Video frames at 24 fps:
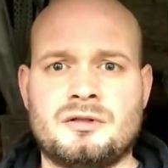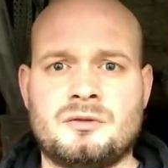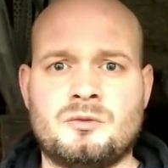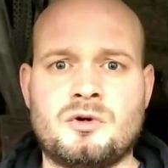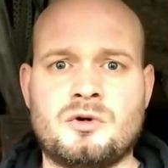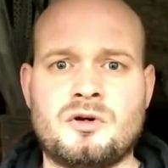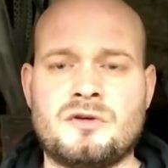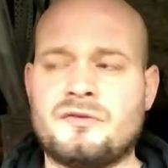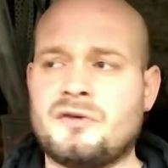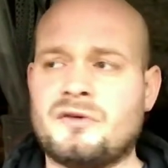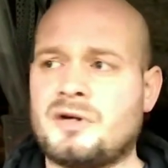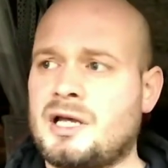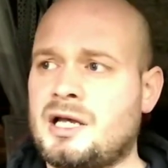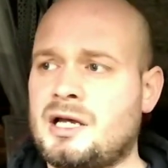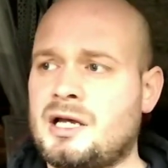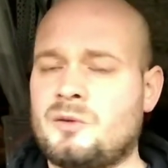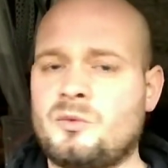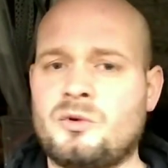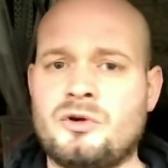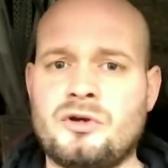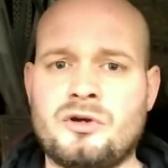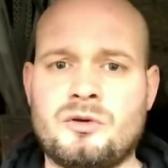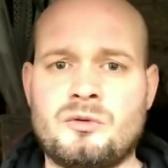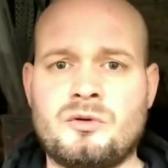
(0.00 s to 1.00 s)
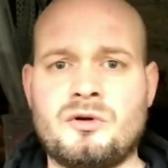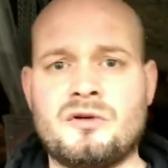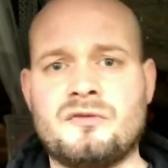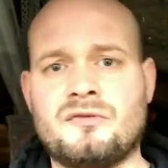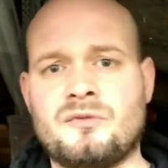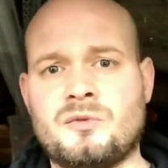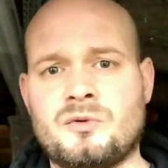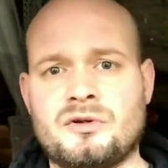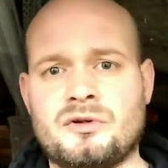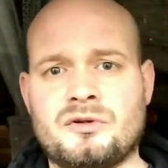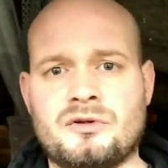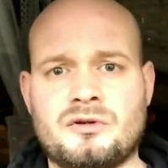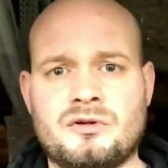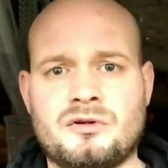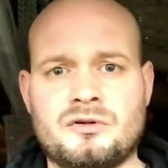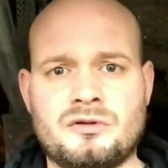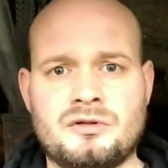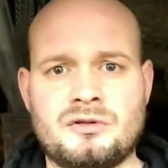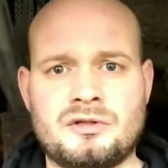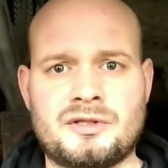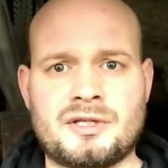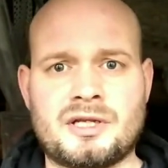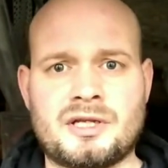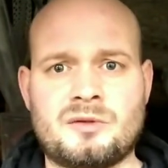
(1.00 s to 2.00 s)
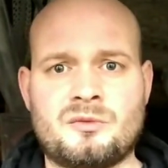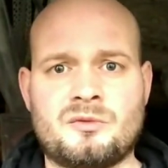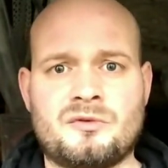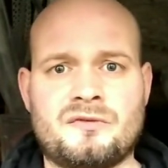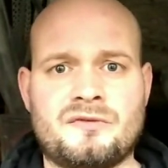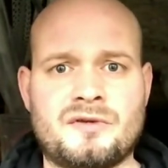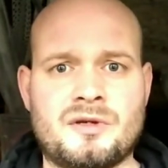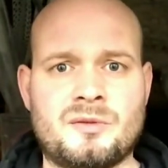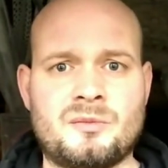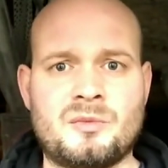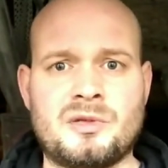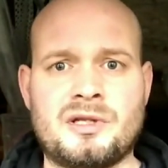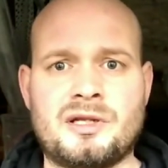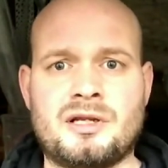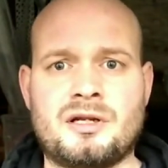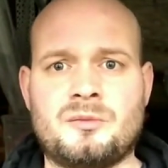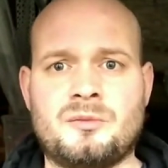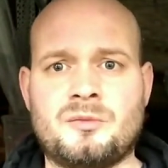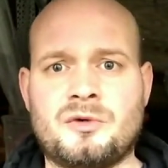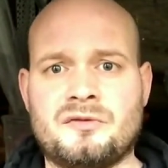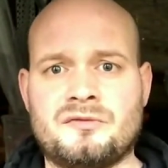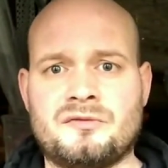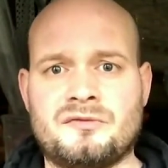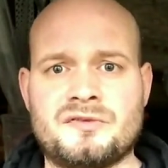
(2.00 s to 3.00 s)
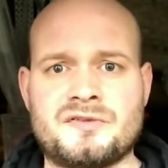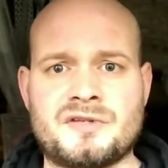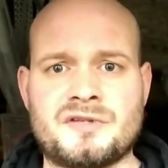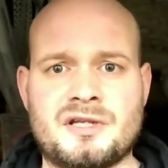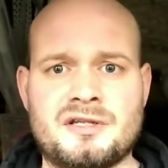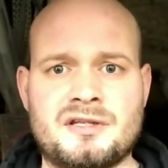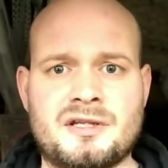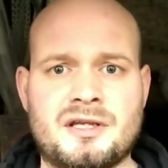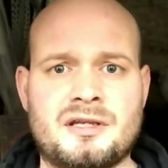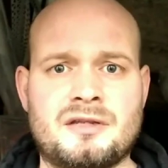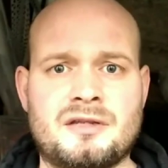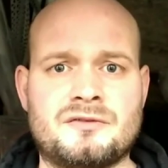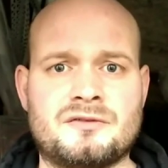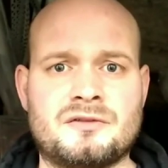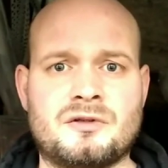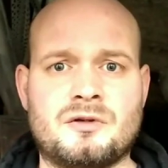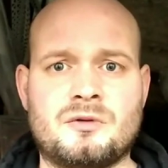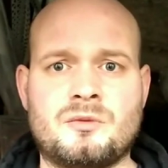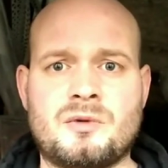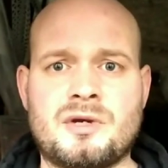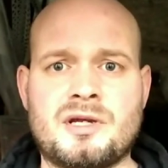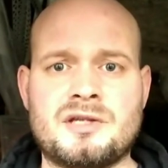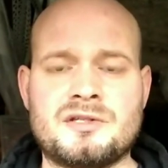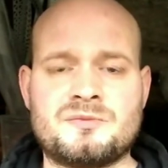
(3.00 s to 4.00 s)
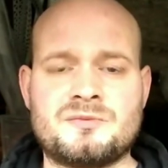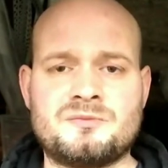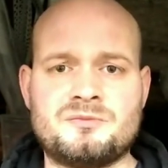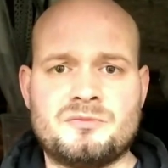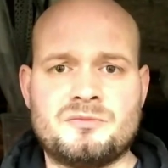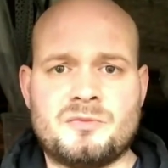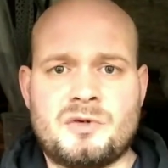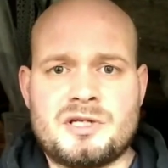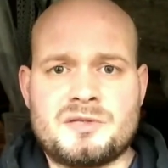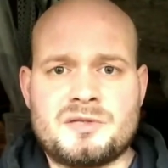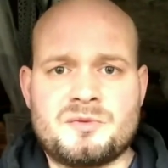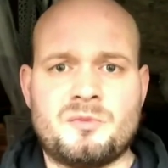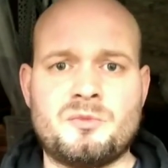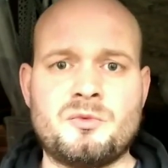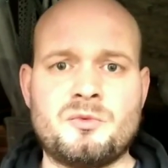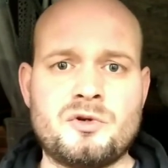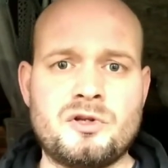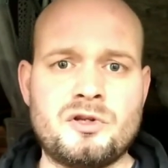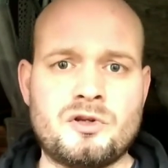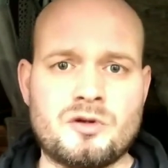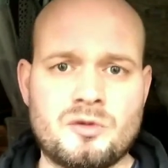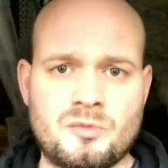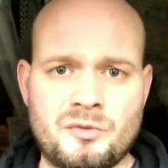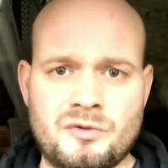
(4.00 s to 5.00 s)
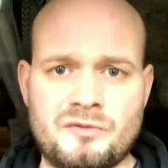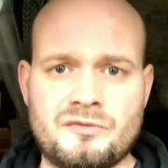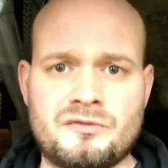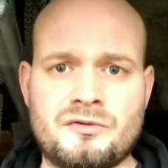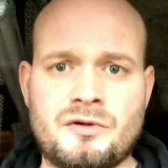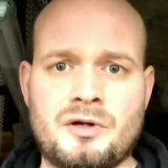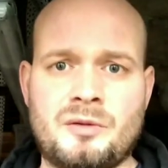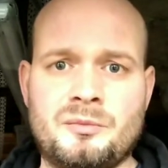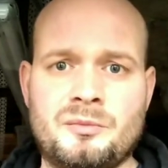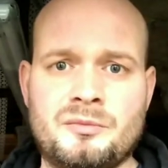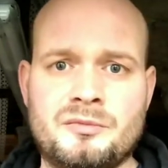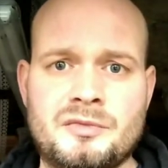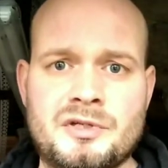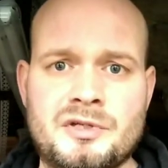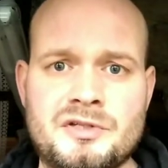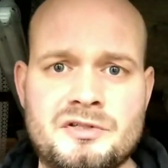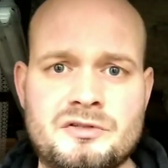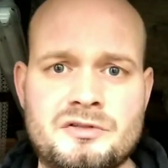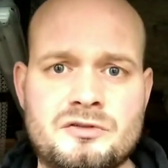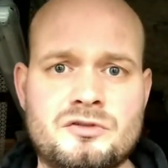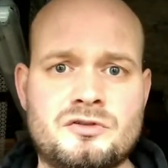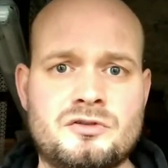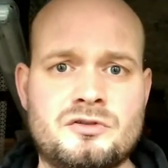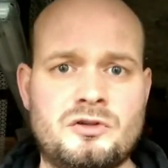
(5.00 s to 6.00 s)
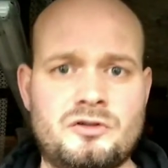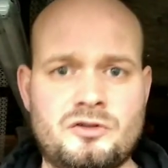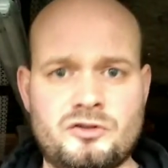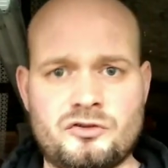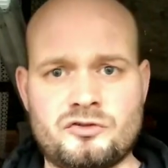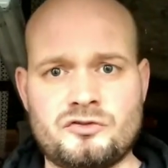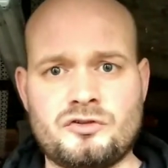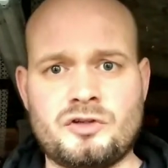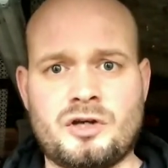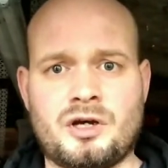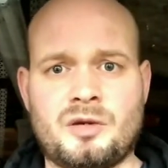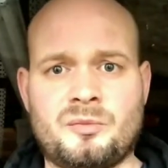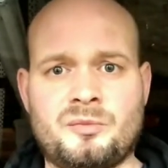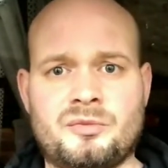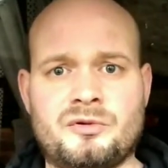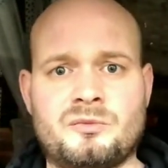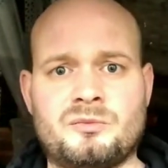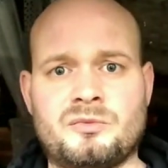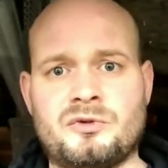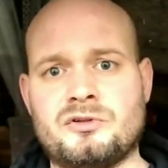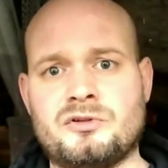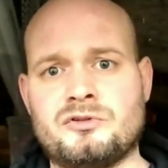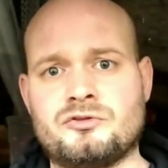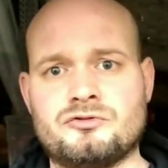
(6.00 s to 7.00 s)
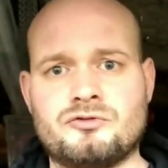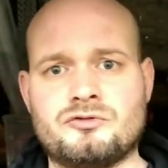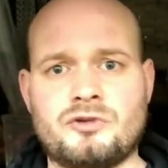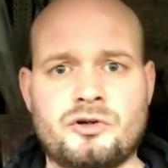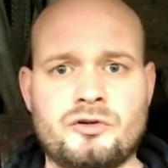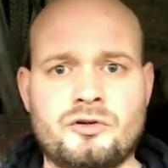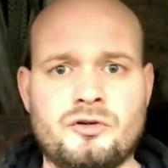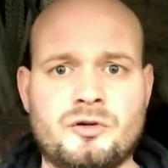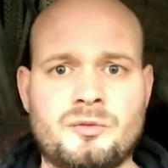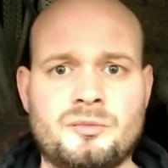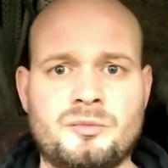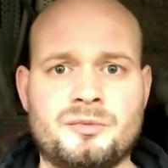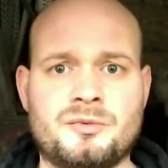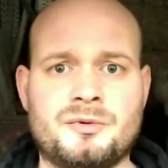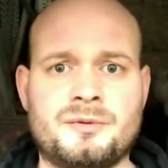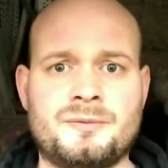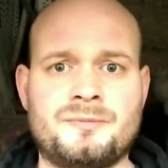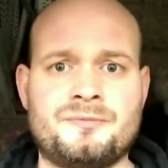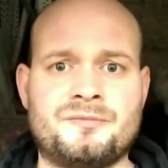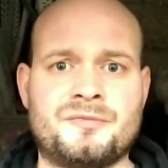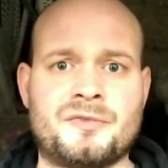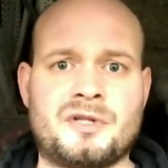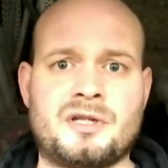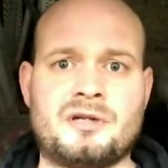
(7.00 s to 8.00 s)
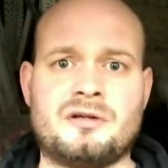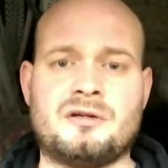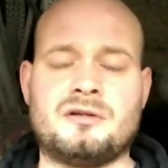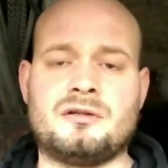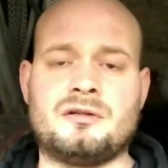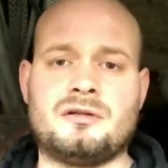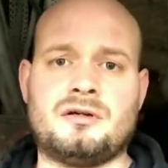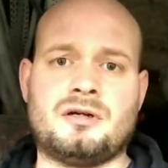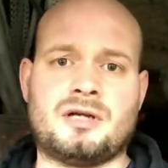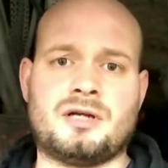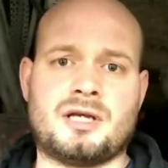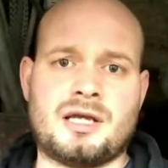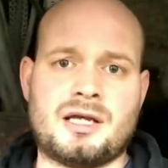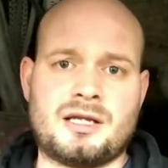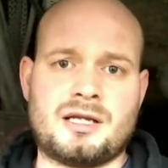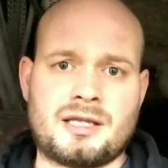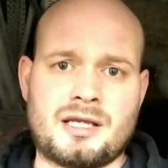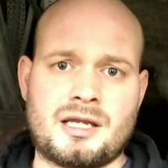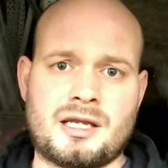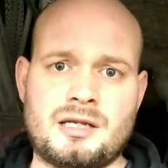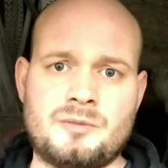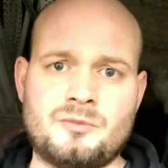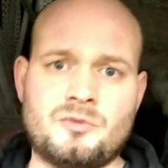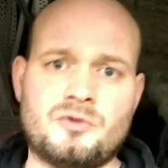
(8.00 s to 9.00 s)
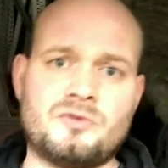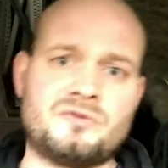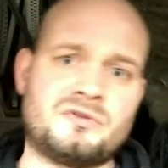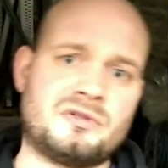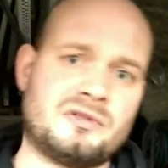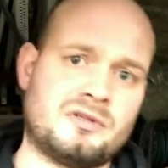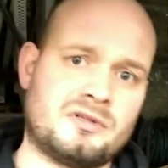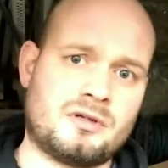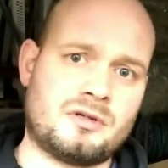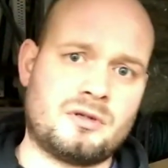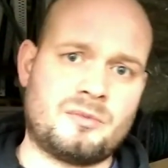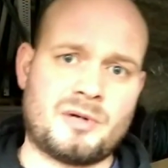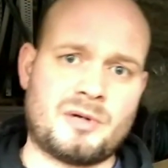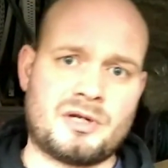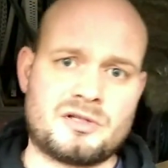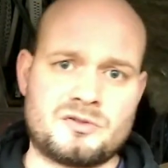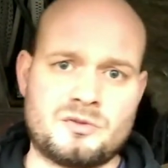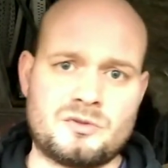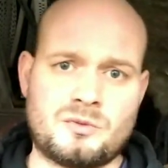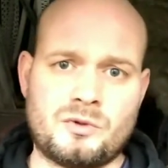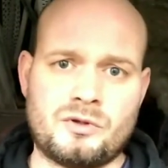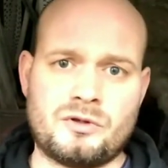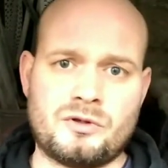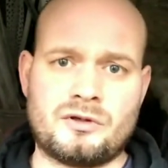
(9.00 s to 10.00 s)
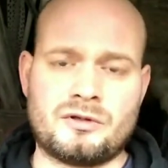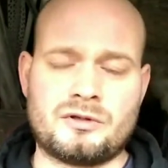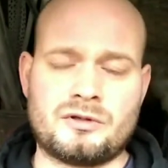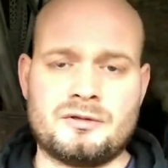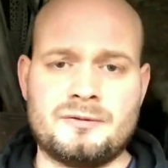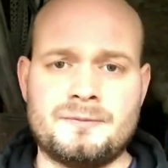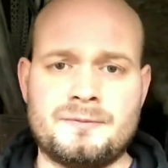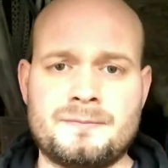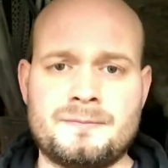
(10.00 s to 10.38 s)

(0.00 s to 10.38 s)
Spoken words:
What if I can't work? What if I want to go on holiday with my family and I'm off for 10 days? Like, where's my money coming from? Is it just going to stop and I'm going to dry up? Then I can't get any more till I go back to work.